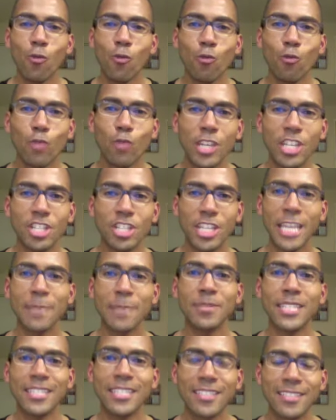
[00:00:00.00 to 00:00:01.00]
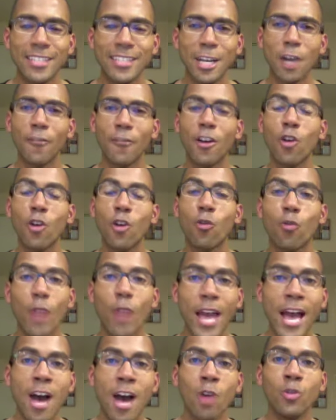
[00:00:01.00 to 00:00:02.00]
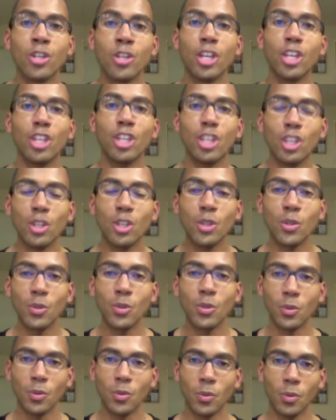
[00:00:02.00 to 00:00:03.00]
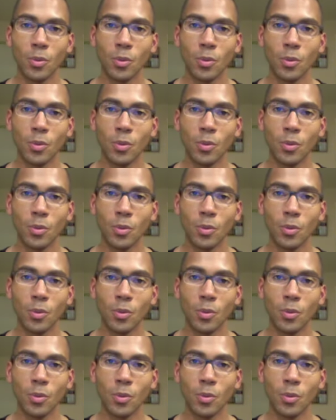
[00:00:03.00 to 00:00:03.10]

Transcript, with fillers: reshapes itself around you.